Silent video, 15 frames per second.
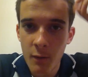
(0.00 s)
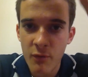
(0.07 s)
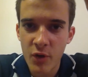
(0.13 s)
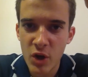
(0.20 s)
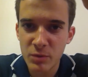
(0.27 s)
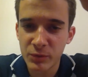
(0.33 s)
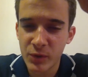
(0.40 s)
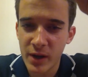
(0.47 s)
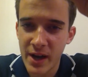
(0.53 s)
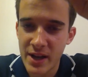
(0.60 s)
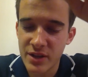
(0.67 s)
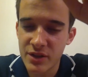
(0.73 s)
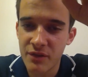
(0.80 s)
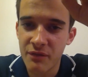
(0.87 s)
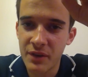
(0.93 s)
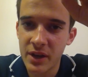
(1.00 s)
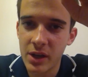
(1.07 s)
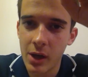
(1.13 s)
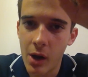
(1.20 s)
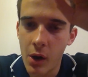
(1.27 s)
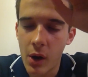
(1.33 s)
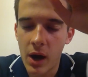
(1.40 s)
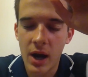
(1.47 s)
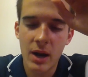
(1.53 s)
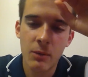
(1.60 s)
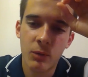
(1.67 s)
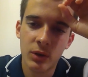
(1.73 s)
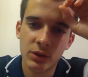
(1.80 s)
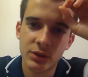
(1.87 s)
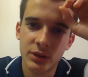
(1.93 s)
First, before I get into the video, I
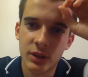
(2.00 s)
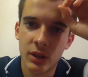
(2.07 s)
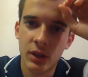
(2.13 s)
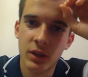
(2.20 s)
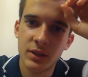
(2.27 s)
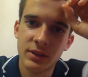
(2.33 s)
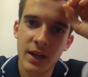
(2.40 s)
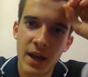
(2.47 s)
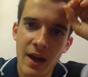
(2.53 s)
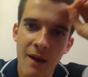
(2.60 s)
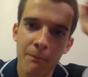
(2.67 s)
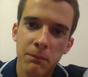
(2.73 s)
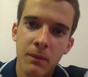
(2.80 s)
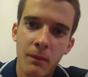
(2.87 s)
want to say